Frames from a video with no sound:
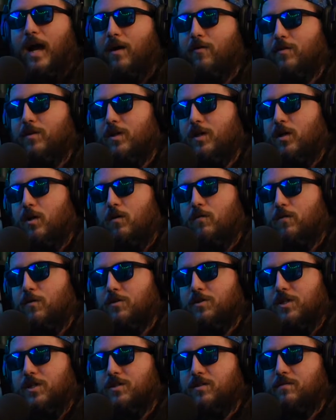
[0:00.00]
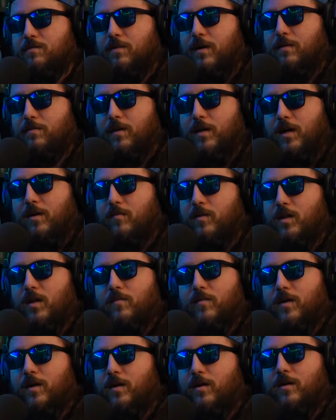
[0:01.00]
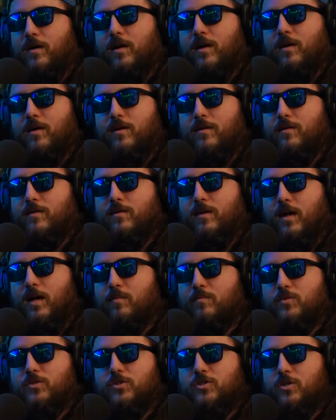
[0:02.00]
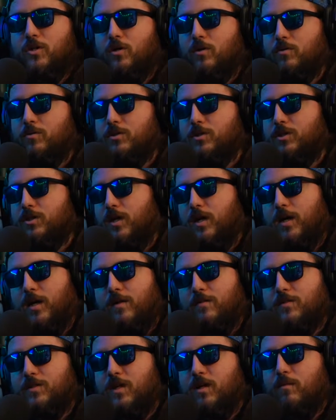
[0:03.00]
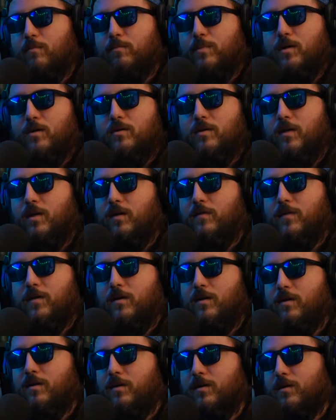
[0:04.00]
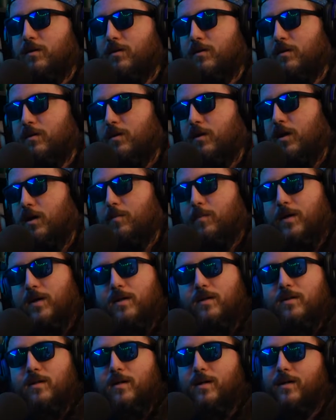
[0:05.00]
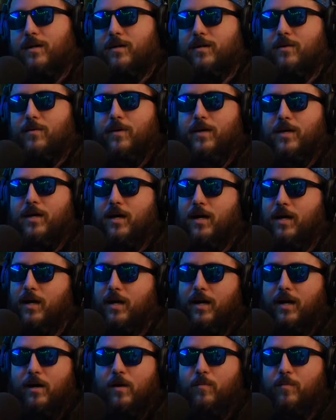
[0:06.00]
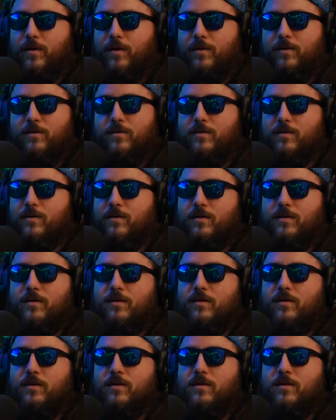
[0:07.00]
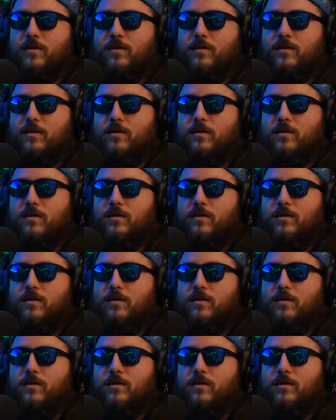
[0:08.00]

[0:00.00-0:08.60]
I really hope for season five they give Eleven hair again, dude. I'm so sick of seeing bald Eleven, dog. You know what I mean? Like, can we cut it out, bro? She had hair in season two and three.